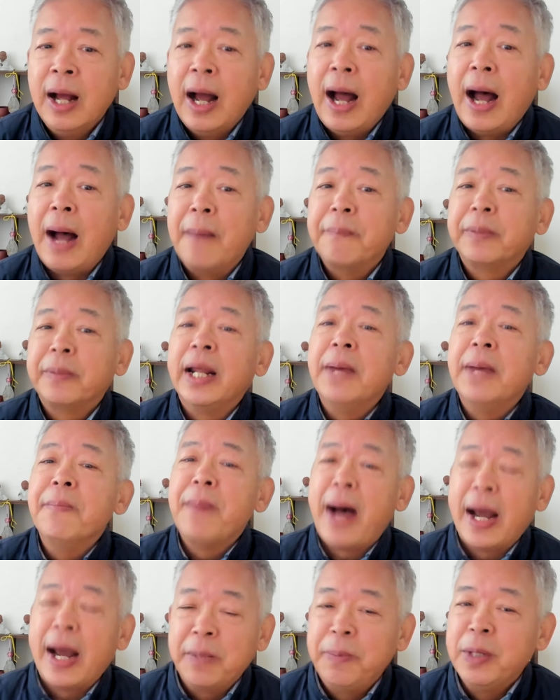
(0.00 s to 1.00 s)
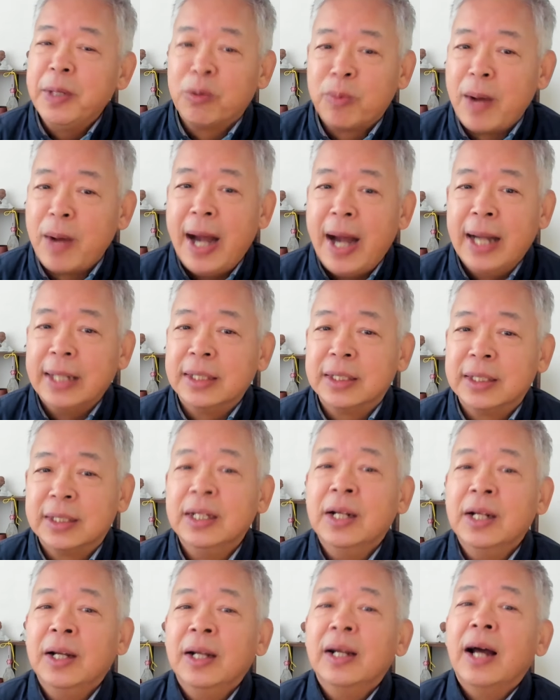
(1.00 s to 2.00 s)
Um, they might be right
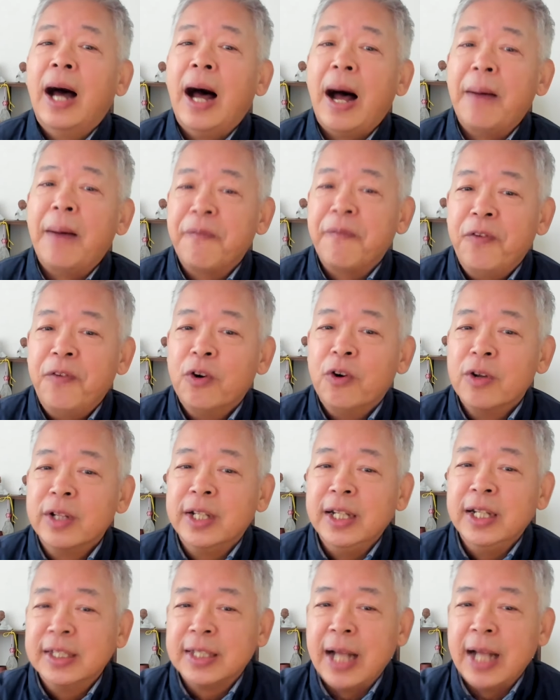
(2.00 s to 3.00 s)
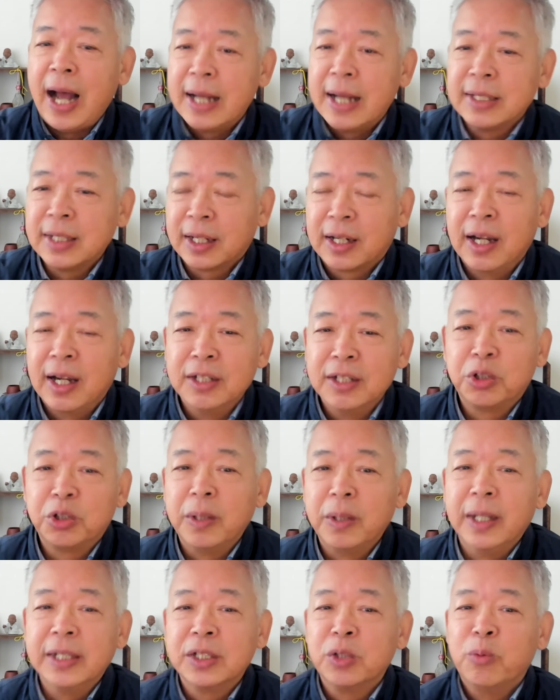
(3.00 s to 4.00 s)
um, for these other
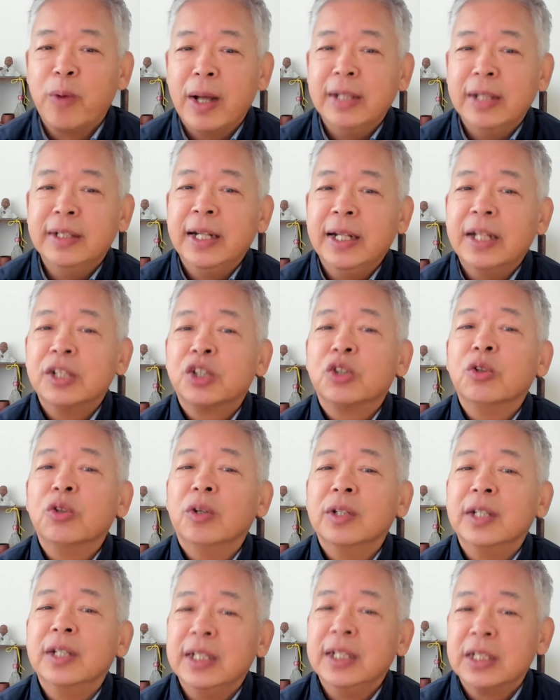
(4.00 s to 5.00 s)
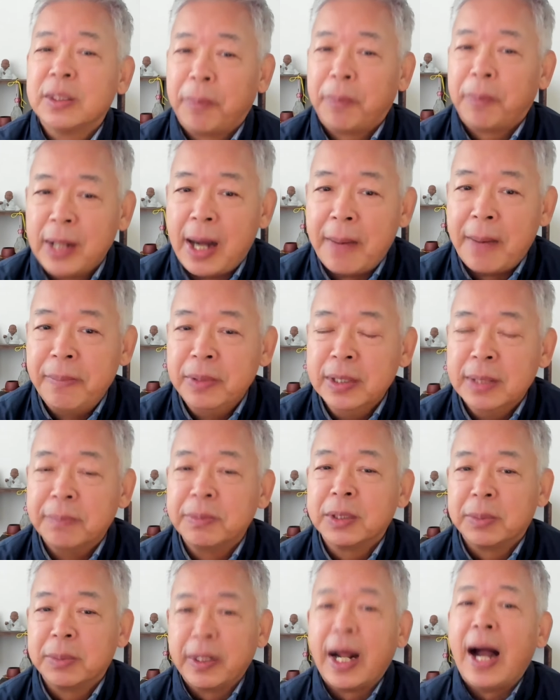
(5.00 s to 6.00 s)
countries when they saw these
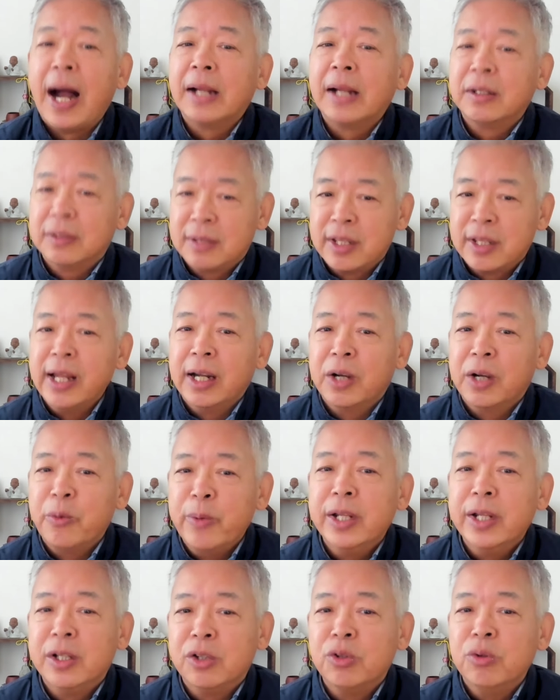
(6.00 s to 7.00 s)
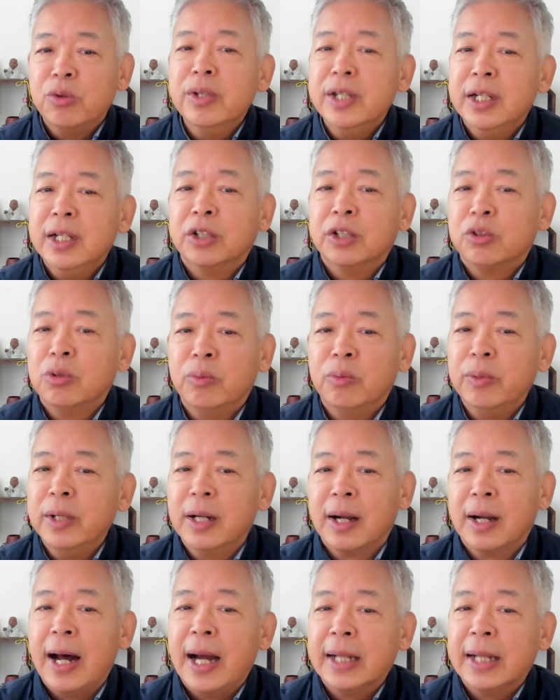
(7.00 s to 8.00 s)
problems, but I think we do need to
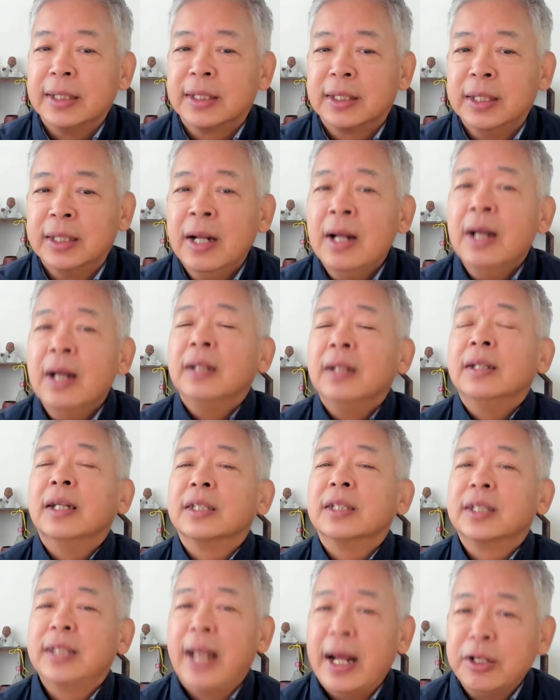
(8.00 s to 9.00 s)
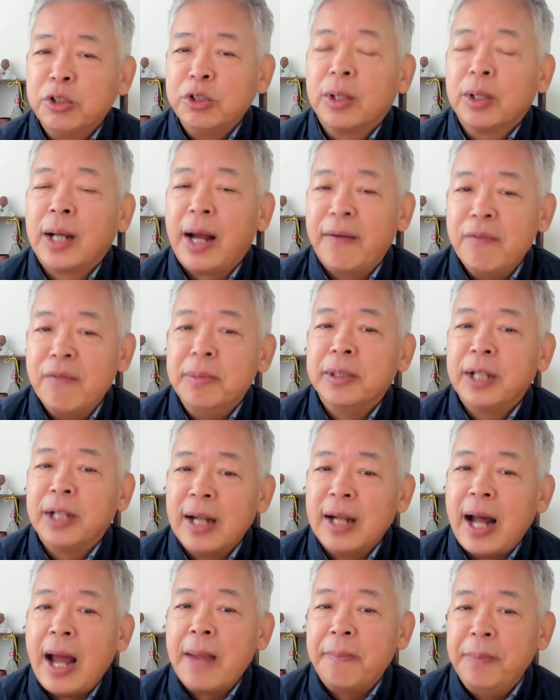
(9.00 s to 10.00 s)
realize the central government
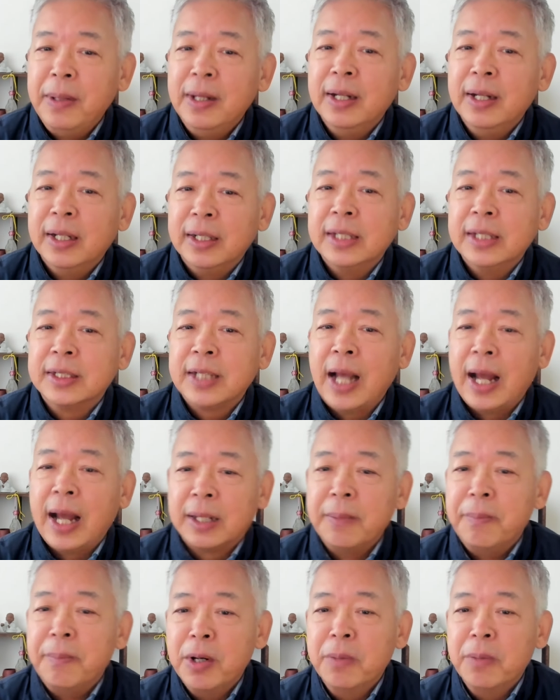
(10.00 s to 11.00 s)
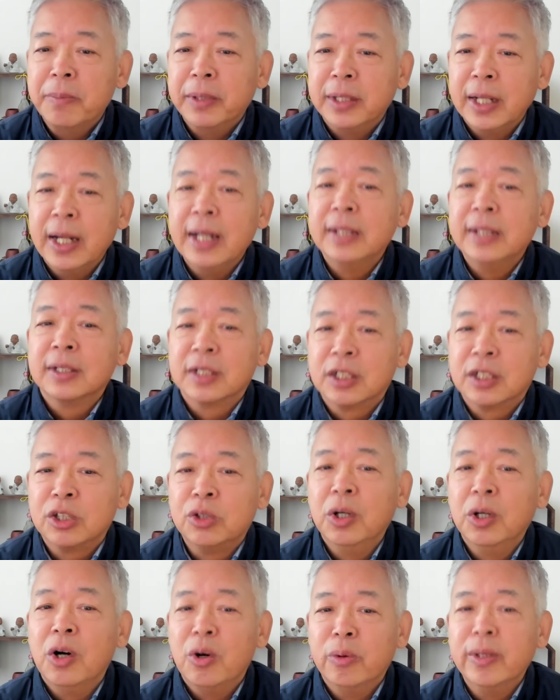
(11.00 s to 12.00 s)
liabilities at the moment is
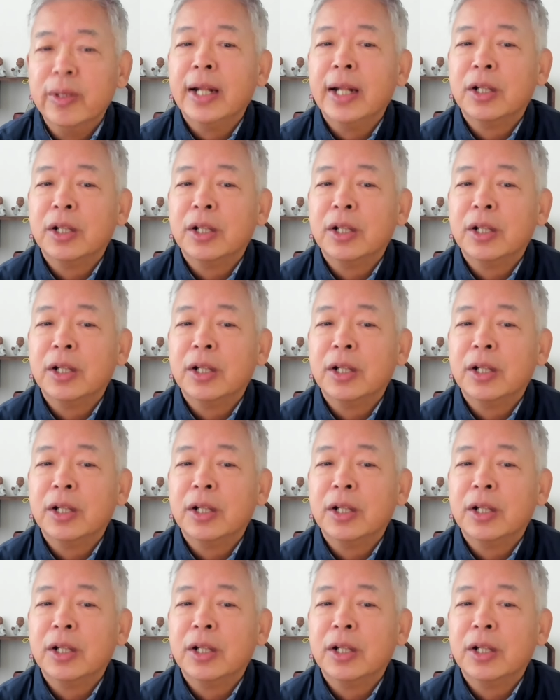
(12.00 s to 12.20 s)
still only